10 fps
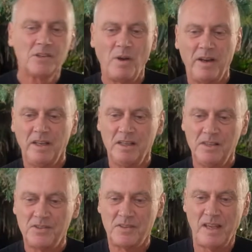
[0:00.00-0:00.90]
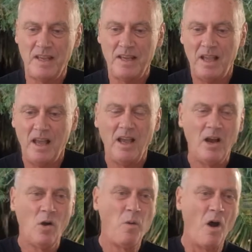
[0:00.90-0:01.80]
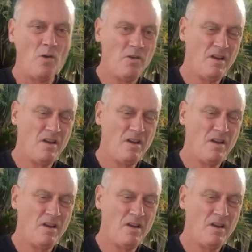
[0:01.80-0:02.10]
one is the elbow.